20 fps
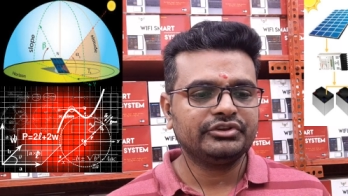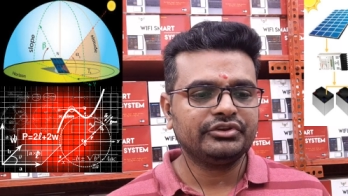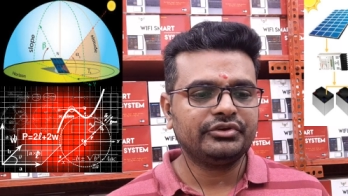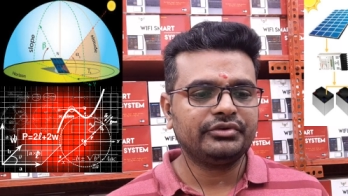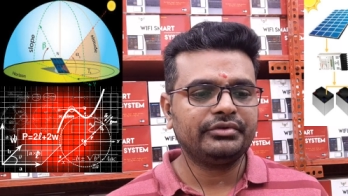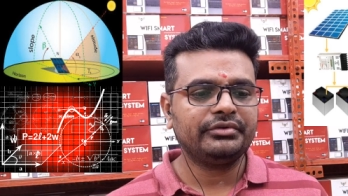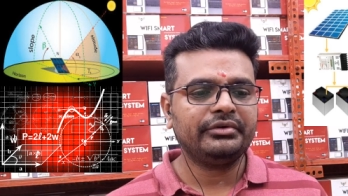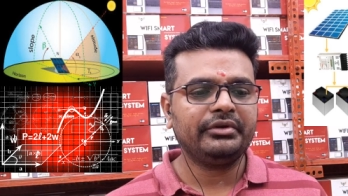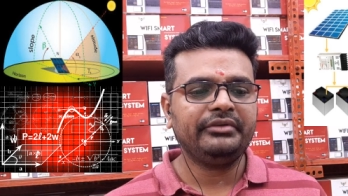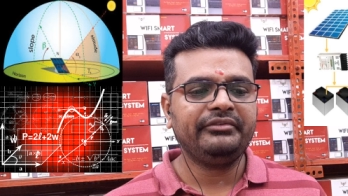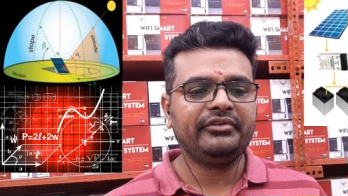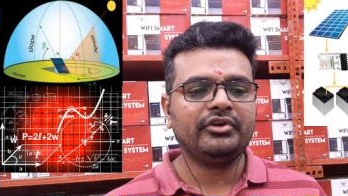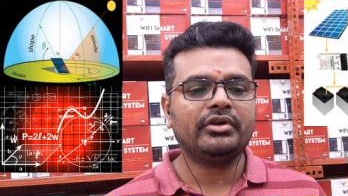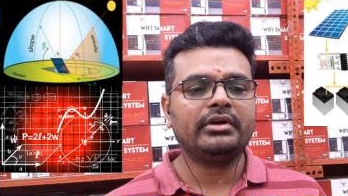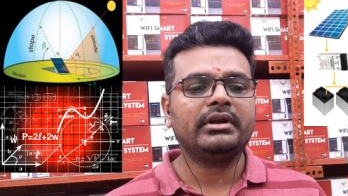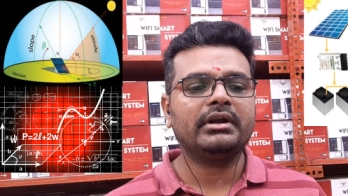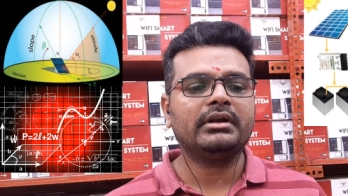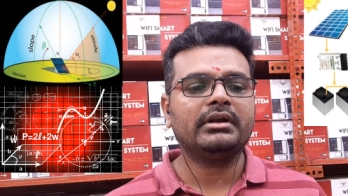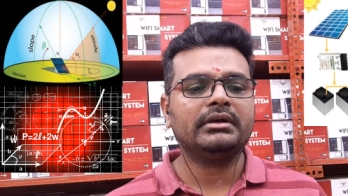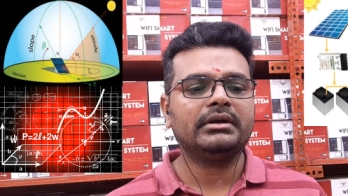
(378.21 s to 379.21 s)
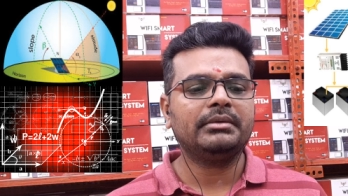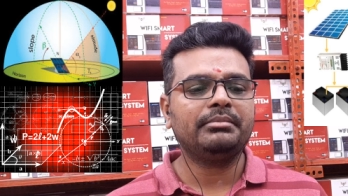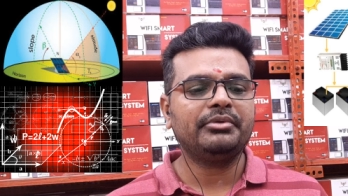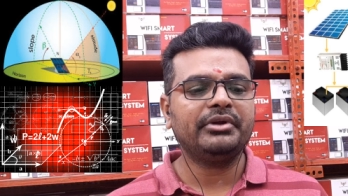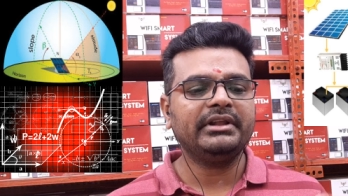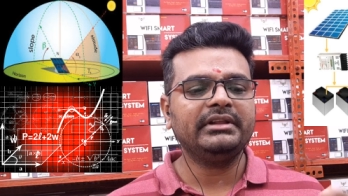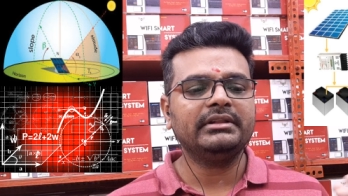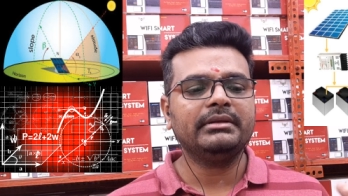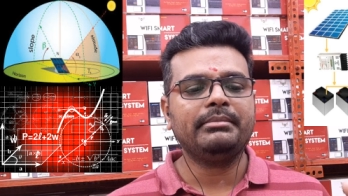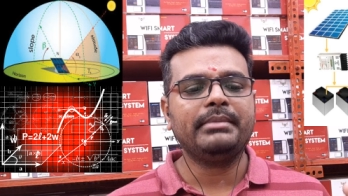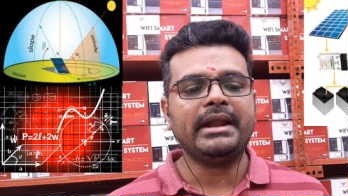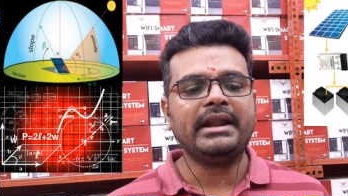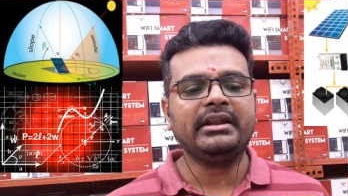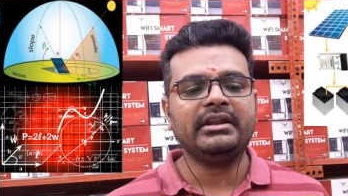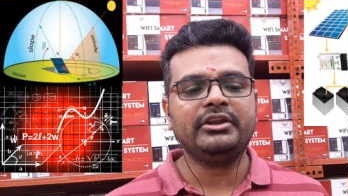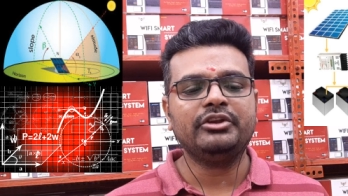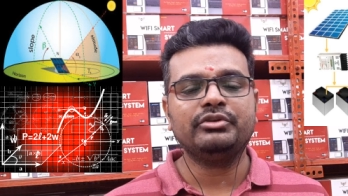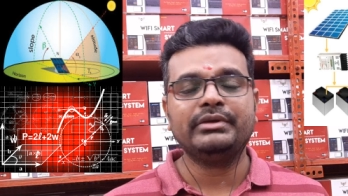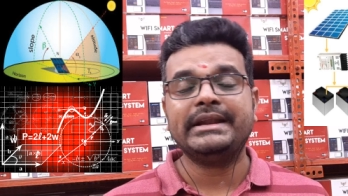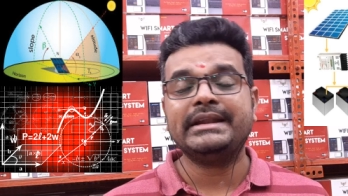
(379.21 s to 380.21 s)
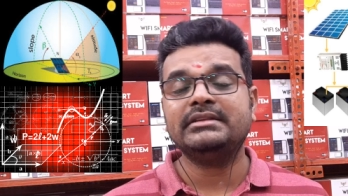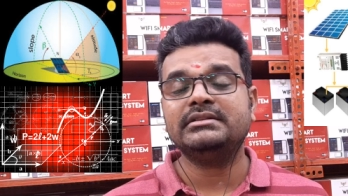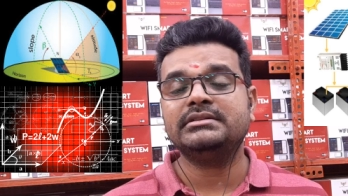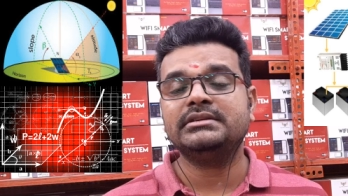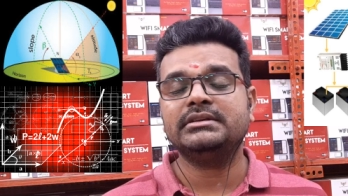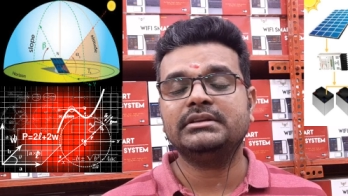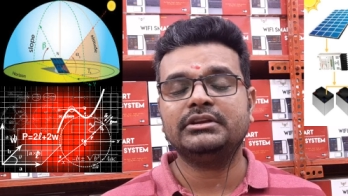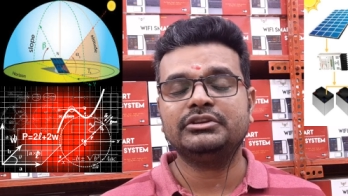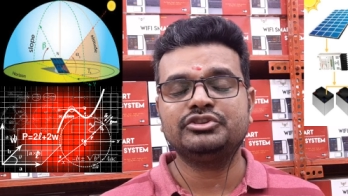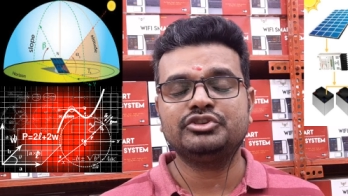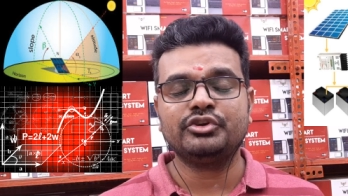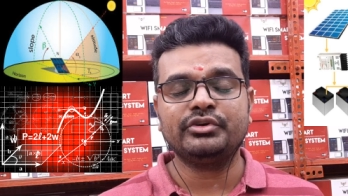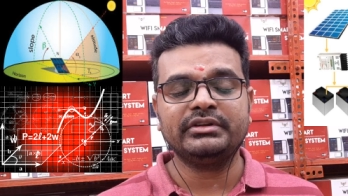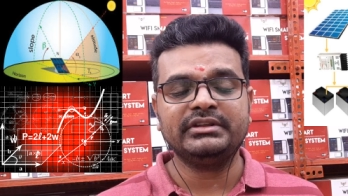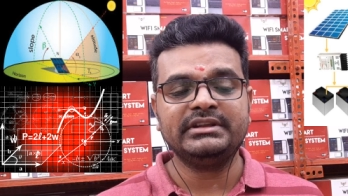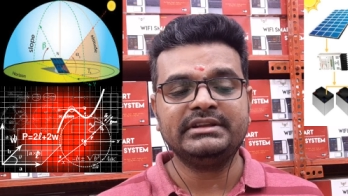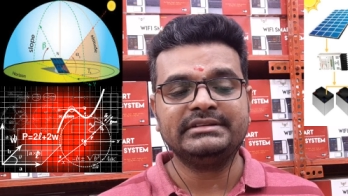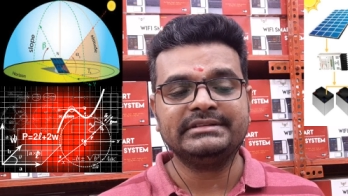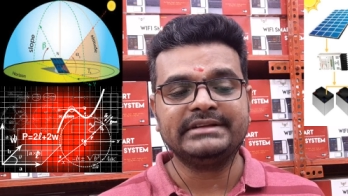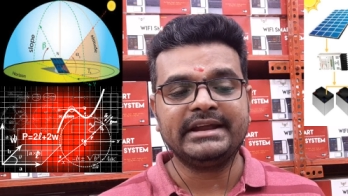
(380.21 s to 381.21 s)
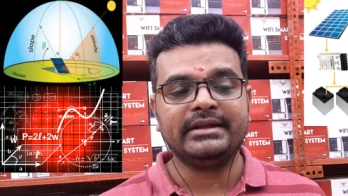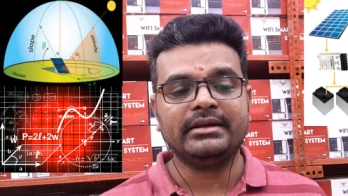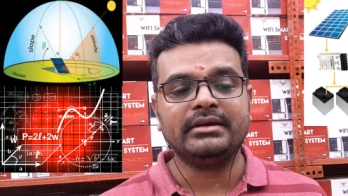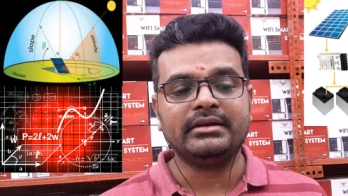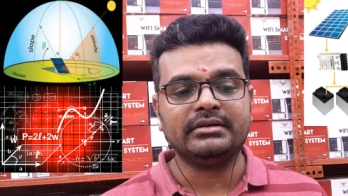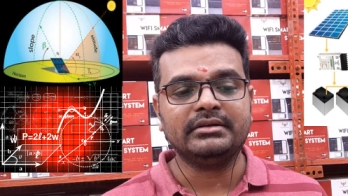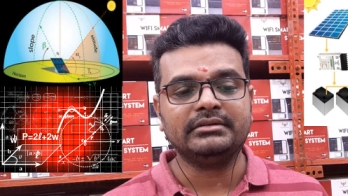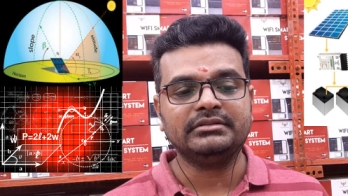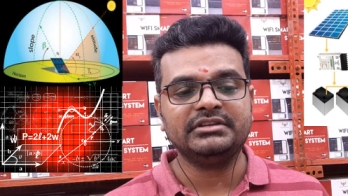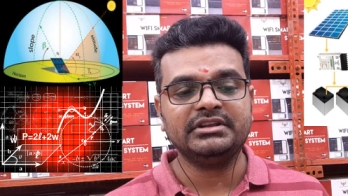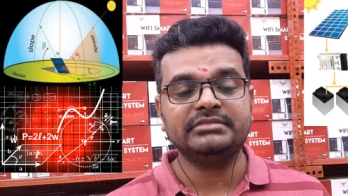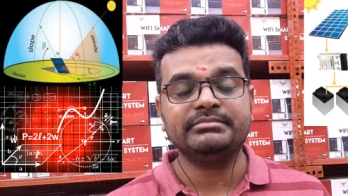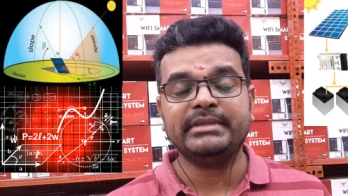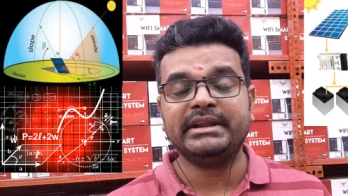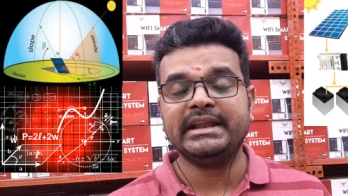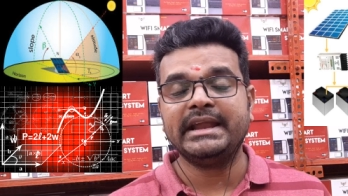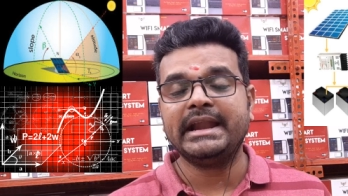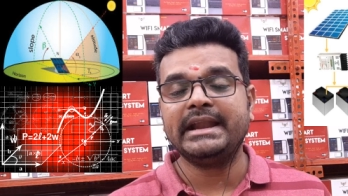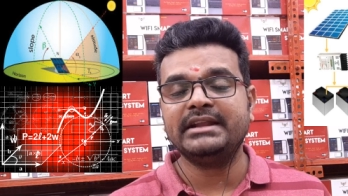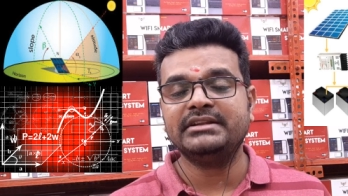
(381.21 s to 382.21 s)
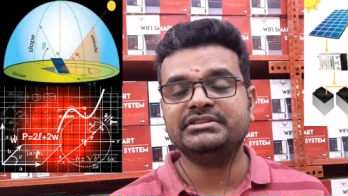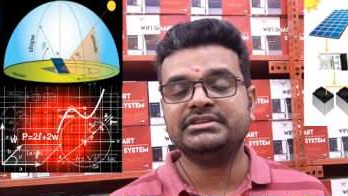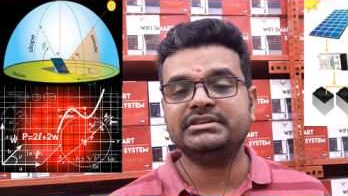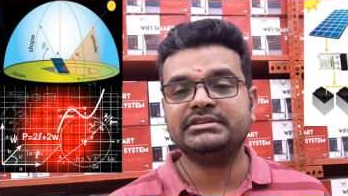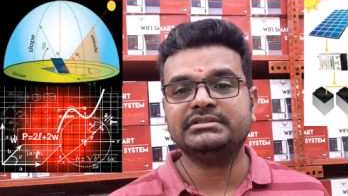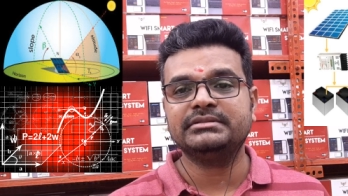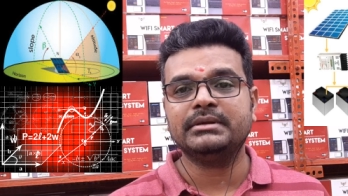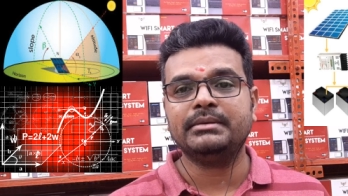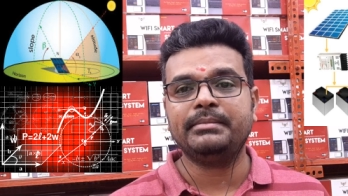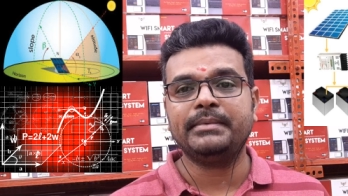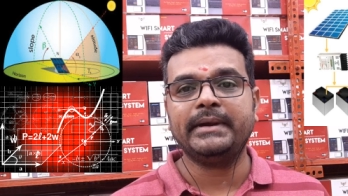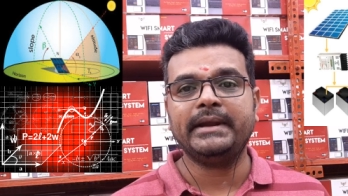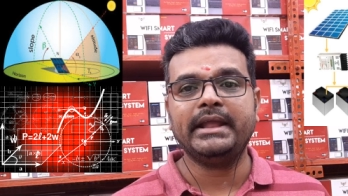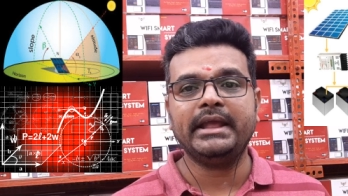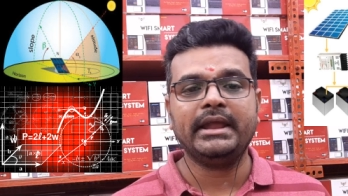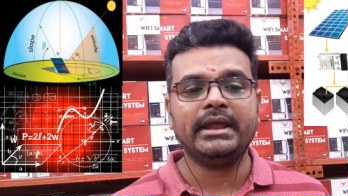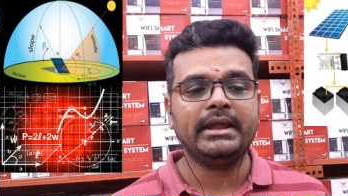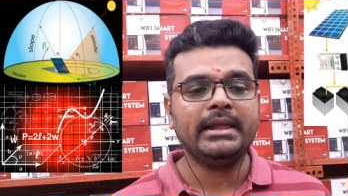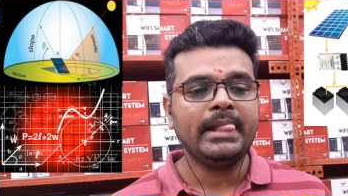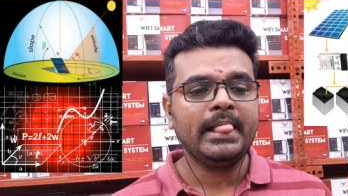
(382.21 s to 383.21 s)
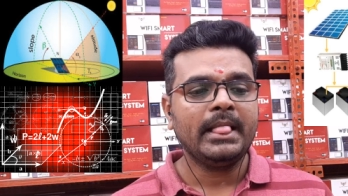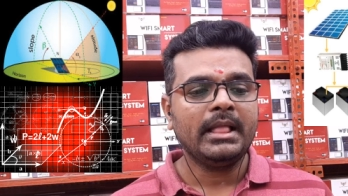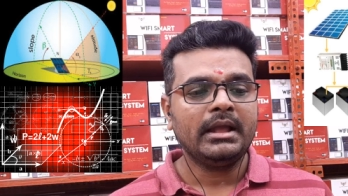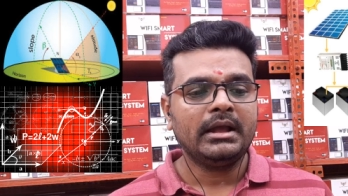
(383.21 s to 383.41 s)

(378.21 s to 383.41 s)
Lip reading: So if you are putting the battery to energy store this many energies per day,